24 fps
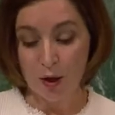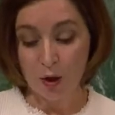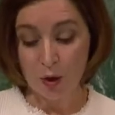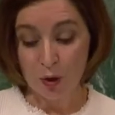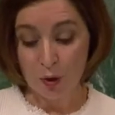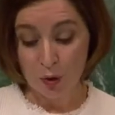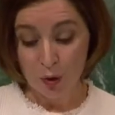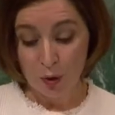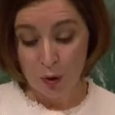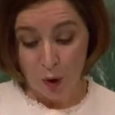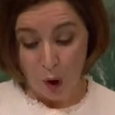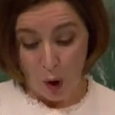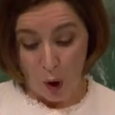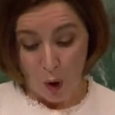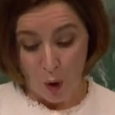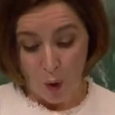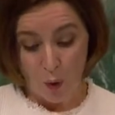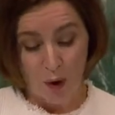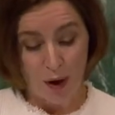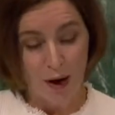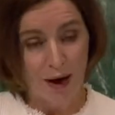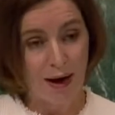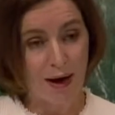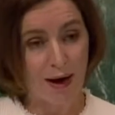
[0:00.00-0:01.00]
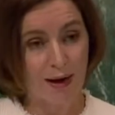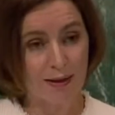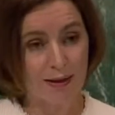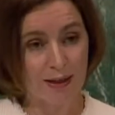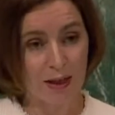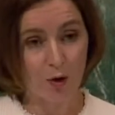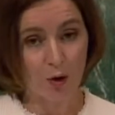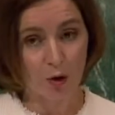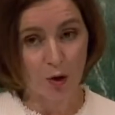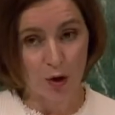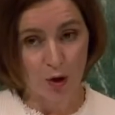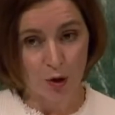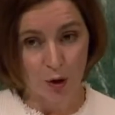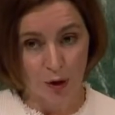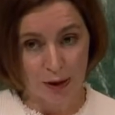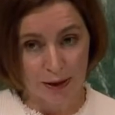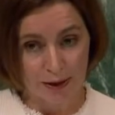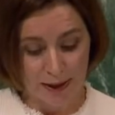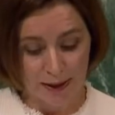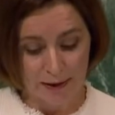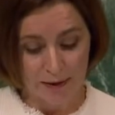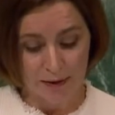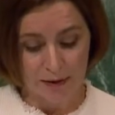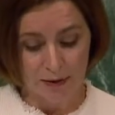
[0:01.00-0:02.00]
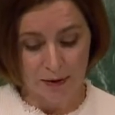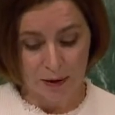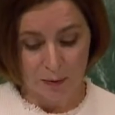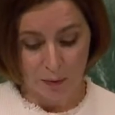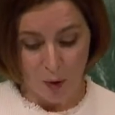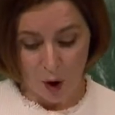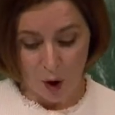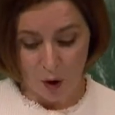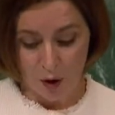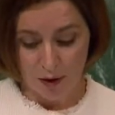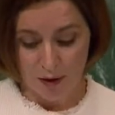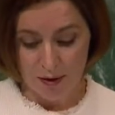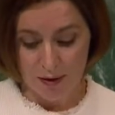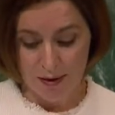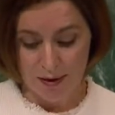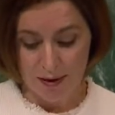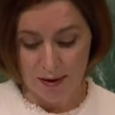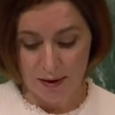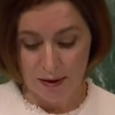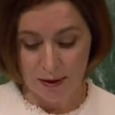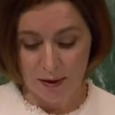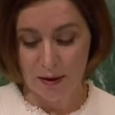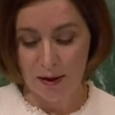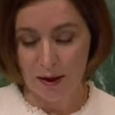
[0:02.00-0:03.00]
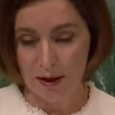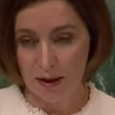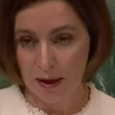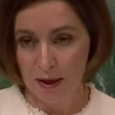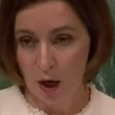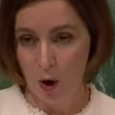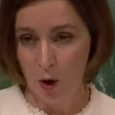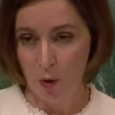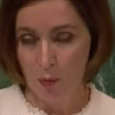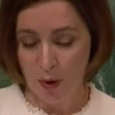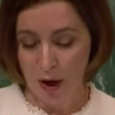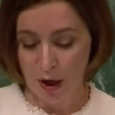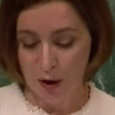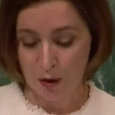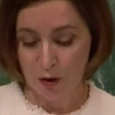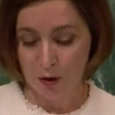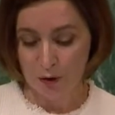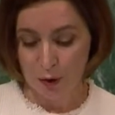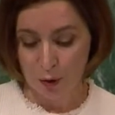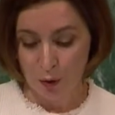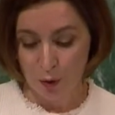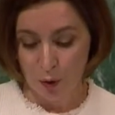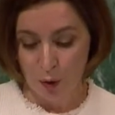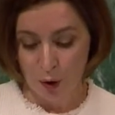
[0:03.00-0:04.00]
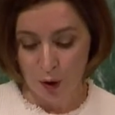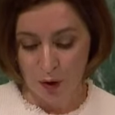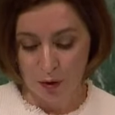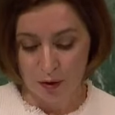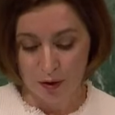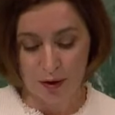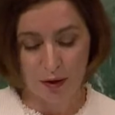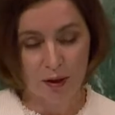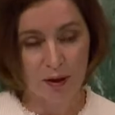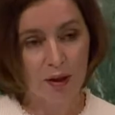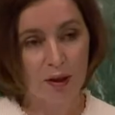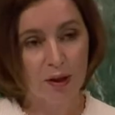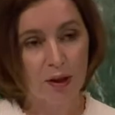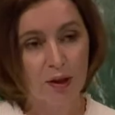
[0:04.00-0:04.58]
to grow as a consolidated democracy in our part of the world